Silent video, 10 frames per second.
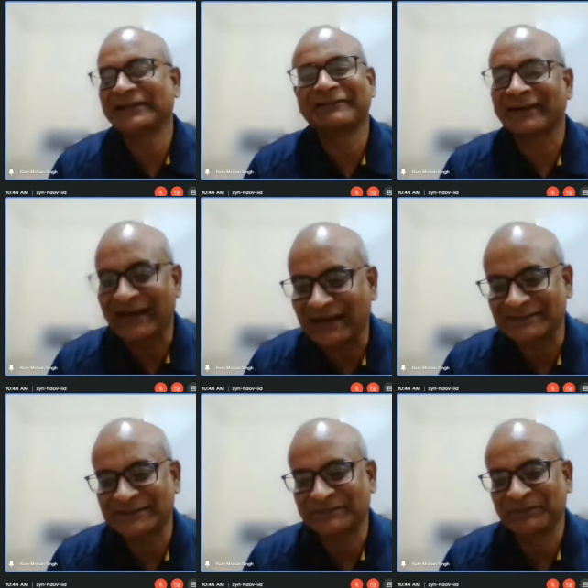in our
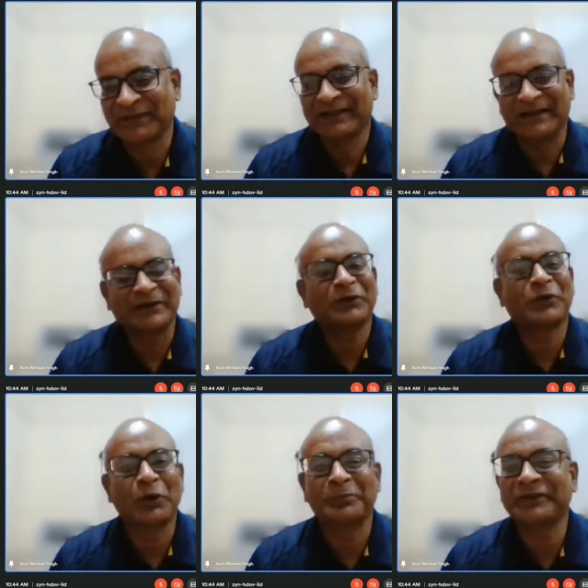heart, like you know,
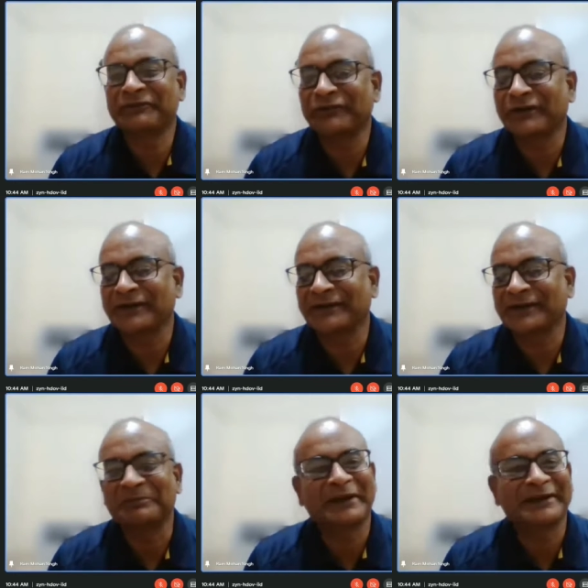hoping for a,
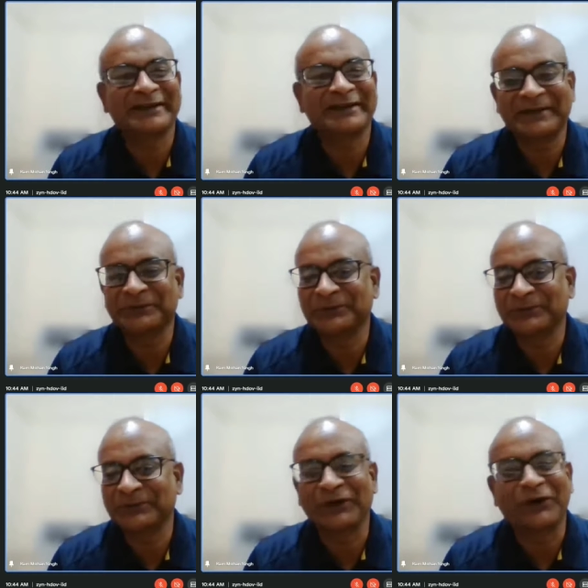uh, a, better day
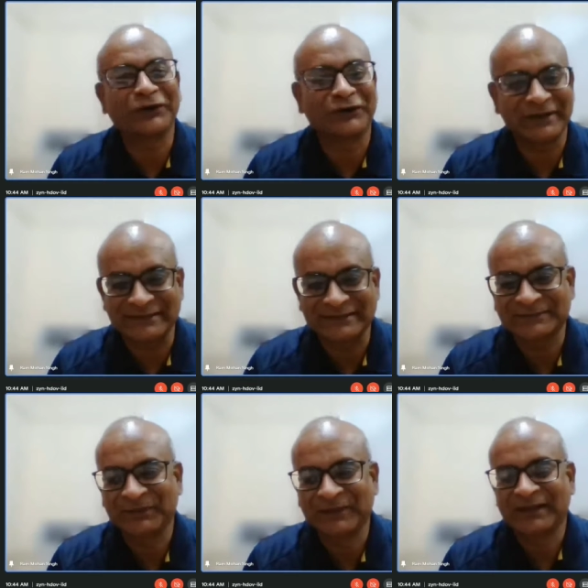to dawn on us.